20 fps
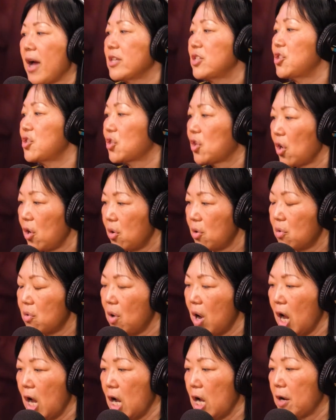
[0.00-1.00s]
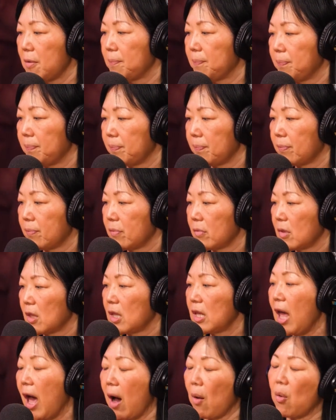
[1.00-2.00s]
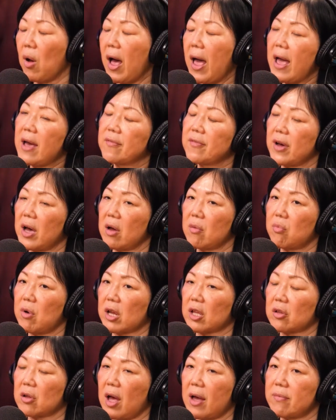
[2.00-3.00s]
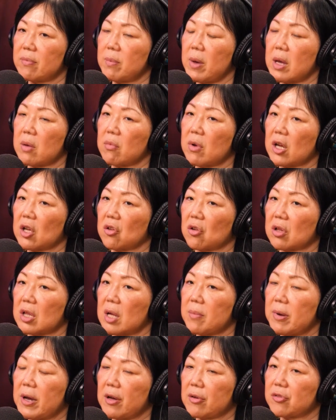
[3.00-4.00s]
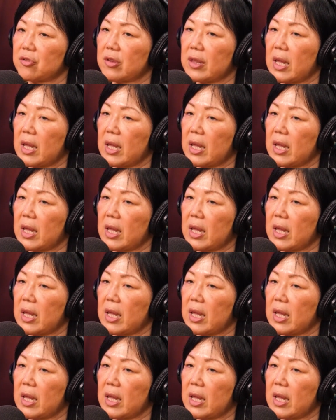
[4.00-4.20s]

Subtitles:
just go, well, I have my regular clubhouse,